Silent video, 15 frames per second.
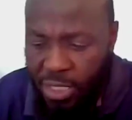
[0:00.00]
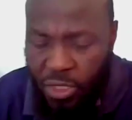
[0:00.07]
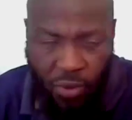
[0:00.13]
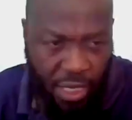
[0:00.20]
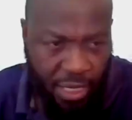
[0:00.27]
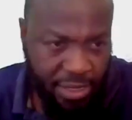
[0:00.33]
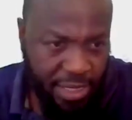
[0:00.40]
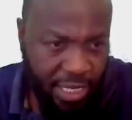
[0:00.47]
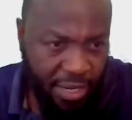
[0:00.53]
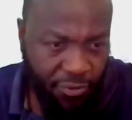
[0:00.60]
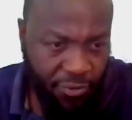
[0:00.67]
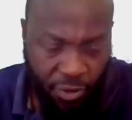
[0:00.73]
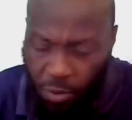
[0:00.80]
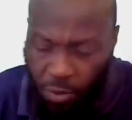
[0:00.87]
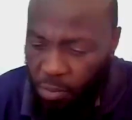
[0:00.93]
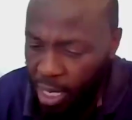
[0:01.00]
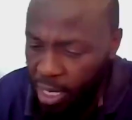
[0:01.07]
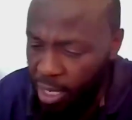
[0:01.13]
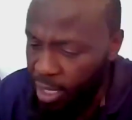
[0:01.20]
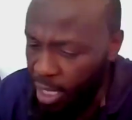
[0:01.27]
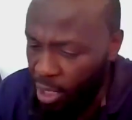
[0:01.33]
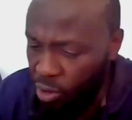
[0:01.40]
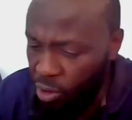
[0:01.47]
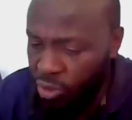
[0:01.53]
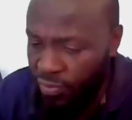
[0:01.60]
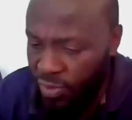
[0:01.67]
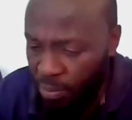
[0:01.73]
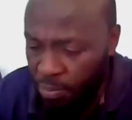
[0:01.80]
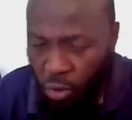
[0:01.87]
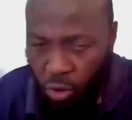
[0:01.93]
you can start from, and a lot
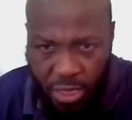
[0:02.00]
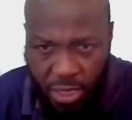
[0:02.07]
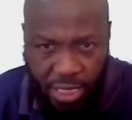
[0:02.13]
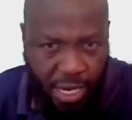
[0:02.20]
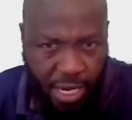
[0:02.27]
of support